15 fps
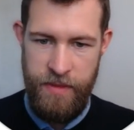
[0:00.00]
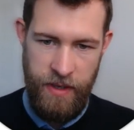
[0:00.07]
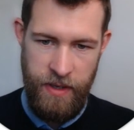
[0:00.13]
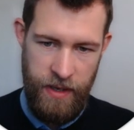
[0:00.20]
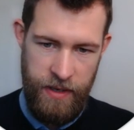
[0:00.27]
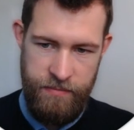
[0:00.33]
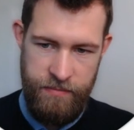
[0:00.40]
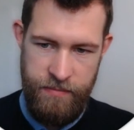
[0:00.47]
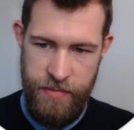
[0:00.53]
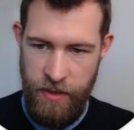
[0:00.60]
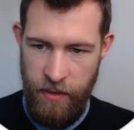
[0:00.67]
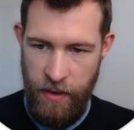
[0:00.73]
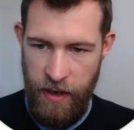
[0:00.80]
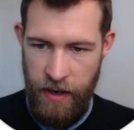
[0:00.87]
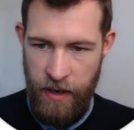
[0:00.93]
Okay,
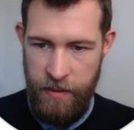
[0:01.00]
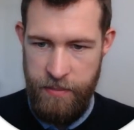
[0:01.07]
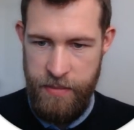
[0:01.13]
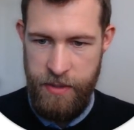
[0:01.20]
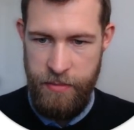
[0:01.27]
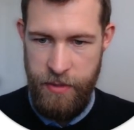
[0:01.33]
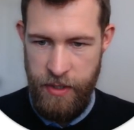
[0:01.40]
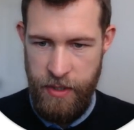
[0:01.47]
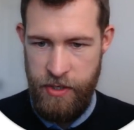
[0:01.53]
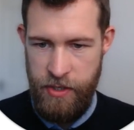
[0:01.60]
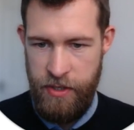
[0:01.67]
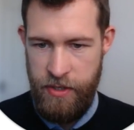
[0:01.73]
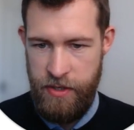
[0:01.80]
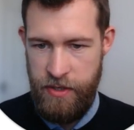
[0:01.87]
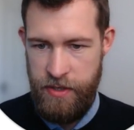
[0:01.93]
so arms,
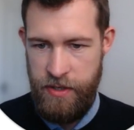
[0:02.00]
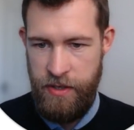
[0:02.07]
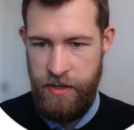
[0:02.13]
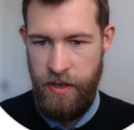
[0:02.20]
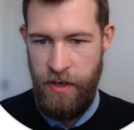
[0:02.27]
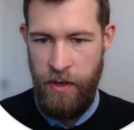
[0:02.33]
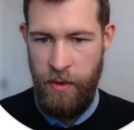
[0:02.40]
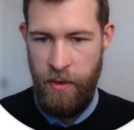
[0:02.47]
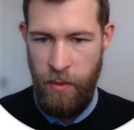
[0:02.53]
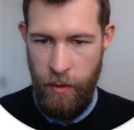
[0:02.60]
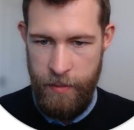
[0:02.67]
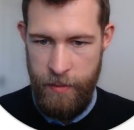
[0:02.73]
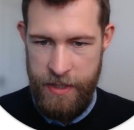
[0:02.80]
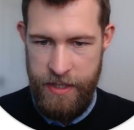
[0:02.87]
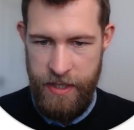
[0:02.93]
munitions,
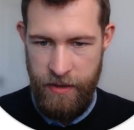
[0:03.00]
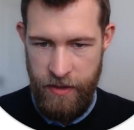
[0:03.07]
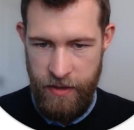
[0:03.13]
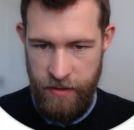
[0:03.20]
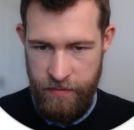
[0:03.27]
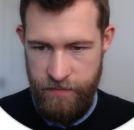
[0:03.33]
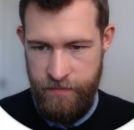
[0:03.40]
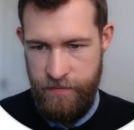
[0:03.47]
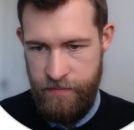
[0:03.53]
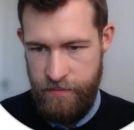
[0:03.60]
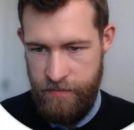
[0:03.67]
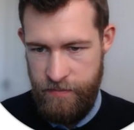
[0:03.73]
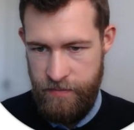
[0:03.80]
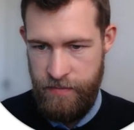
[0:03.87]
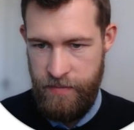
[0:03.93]
war material.
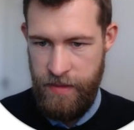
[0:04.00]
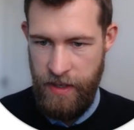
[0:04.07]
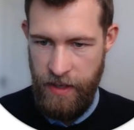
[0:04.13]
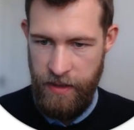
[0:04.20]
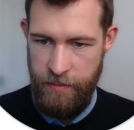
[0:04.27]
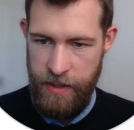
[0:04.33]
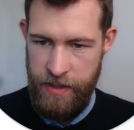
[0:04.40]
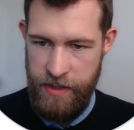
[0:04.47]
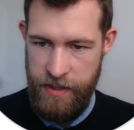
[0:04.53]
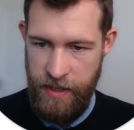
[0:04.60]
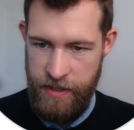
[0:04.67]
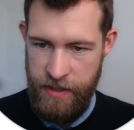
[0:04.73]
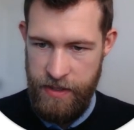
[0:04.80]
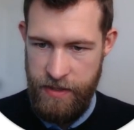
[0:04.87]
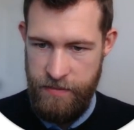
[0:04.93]
Okay, that makes
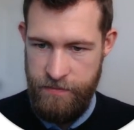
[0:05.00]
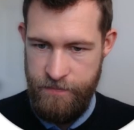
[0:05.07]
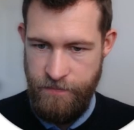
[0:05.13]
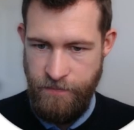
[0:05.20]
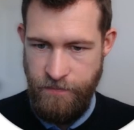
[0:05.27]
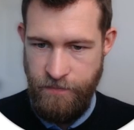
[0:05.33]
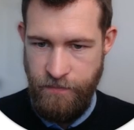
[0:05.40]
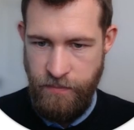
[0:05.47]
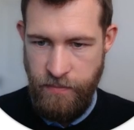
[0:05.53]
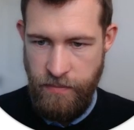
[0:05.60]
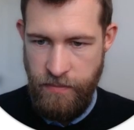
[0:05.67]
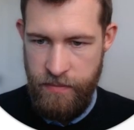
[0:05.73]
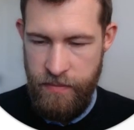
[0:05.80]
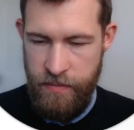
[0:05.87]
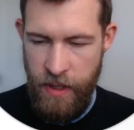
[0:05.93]
sense.
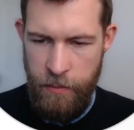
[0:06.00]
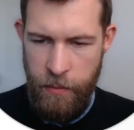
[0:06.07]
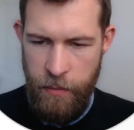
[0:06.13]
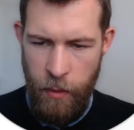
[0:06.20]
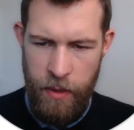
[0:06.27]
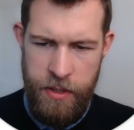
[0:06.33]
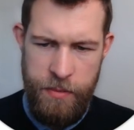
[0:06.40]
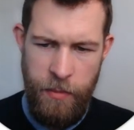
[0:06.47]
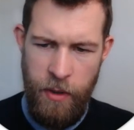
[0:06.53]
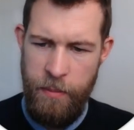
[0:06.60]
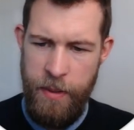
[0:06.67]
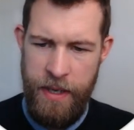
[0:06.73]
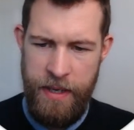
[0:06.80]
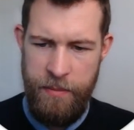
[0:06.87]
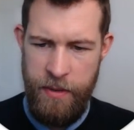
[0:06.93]
But what's more
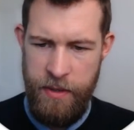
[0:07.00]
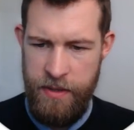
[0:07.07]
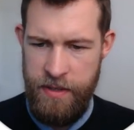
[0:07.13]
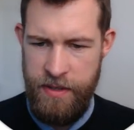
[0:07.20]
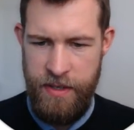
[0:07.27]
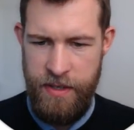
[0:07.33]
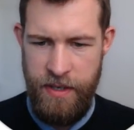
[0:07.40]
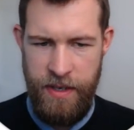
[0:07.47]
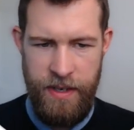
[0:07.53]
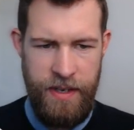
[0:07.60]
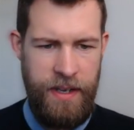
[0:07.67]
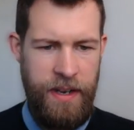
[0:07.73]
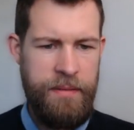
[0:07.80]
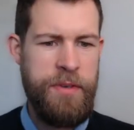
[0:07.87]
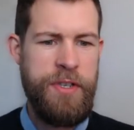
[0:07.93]
applicable to
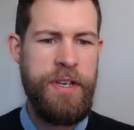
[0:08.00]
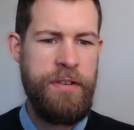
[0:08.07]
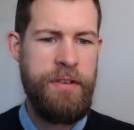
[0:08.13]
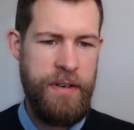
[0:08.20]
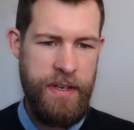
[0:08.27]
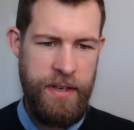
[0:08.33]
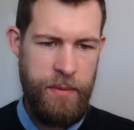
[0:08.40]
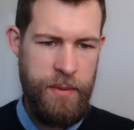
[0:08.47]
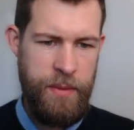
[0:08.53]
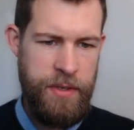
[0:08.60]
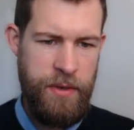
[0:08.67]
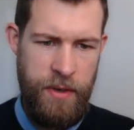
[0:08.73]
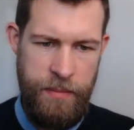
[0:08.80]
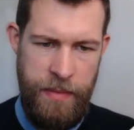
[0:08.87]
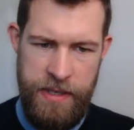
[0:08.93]
kind of machinery? You know, we're
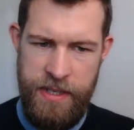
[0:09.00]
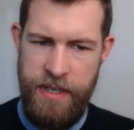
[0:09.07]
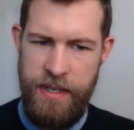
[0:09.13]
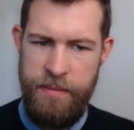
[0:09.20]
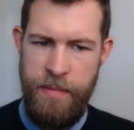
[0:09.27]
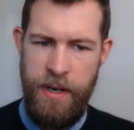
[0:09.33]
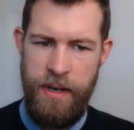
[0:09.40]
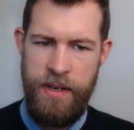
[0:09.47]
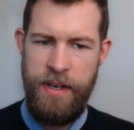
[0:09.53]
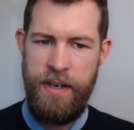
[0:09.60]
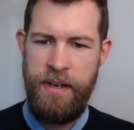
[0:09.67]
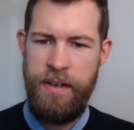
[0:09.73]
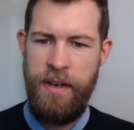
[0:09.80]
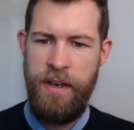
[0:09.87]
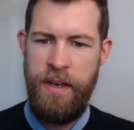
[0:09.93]
talking about CE marking,